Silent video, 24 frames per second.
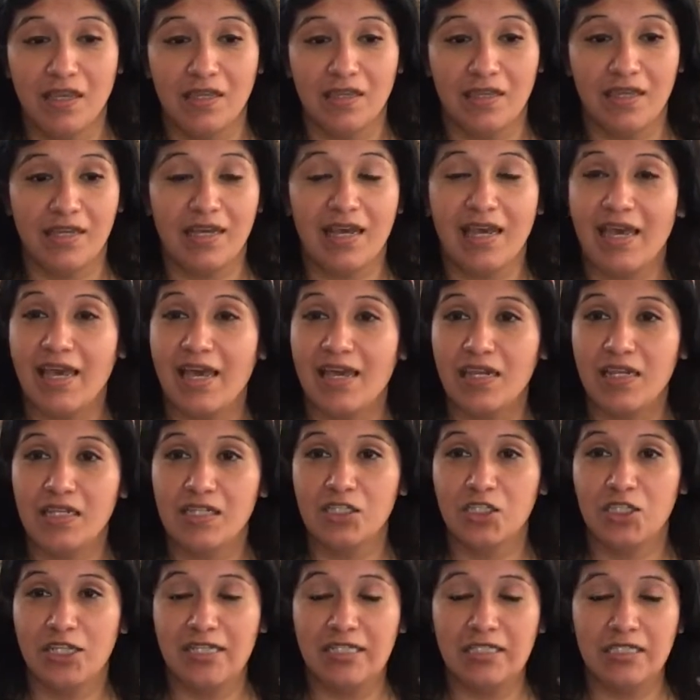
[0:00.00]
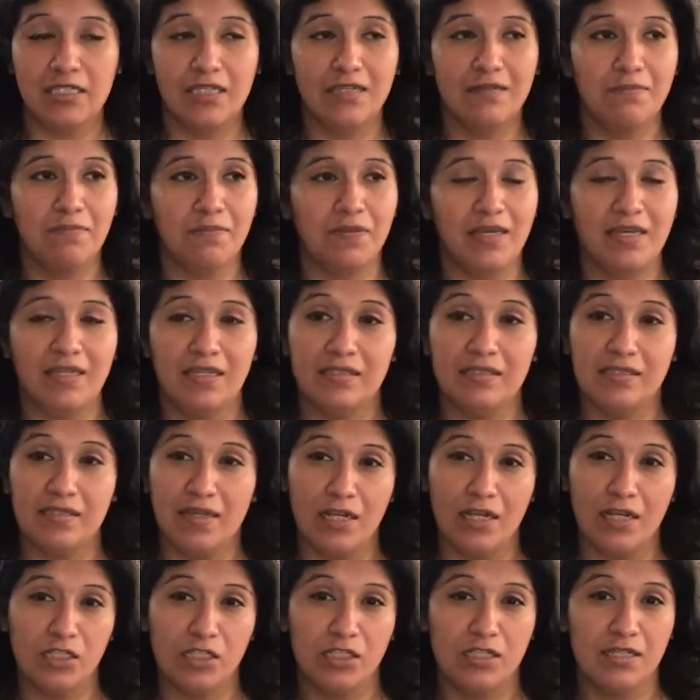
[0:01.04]
Like, I had a JT playlist and
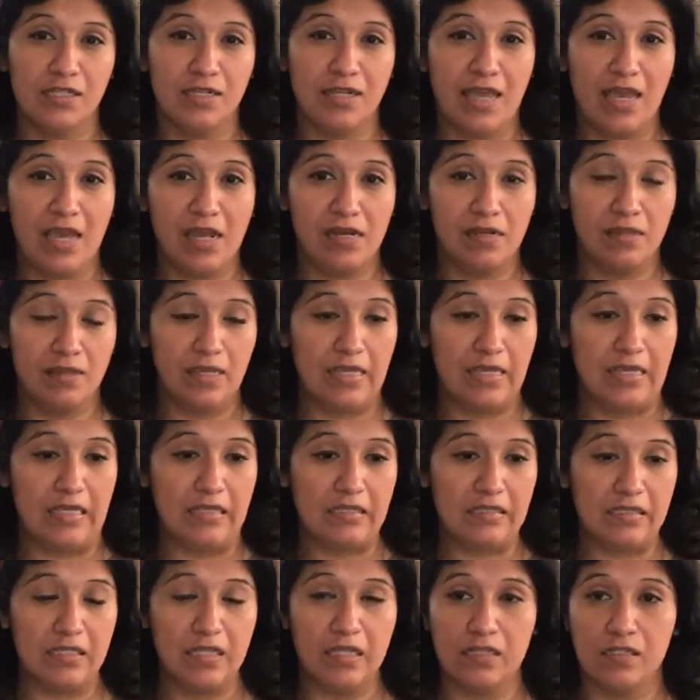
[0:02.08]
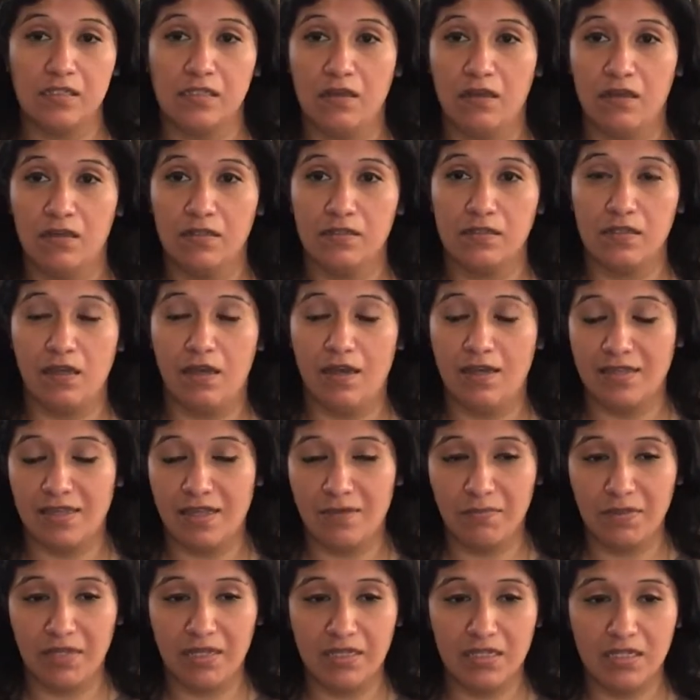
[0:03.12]
I actually did add NSYNC songs on
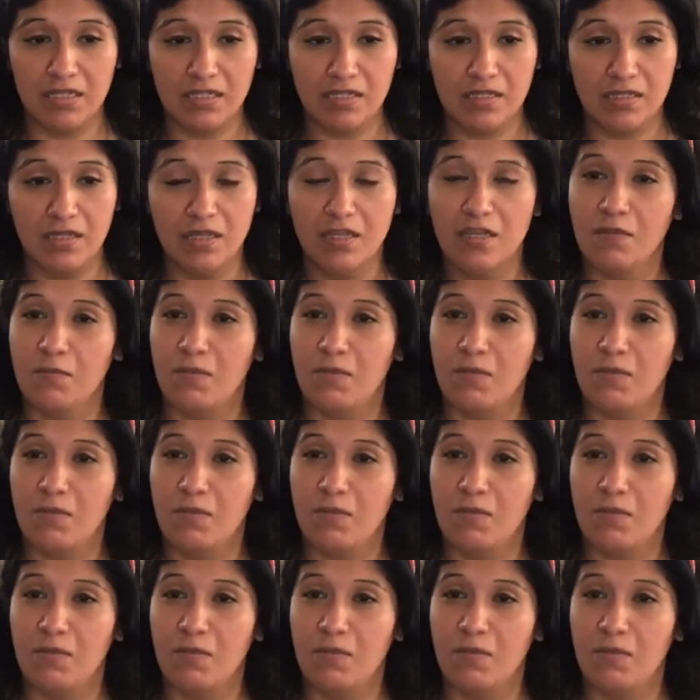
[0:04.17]
that playlist.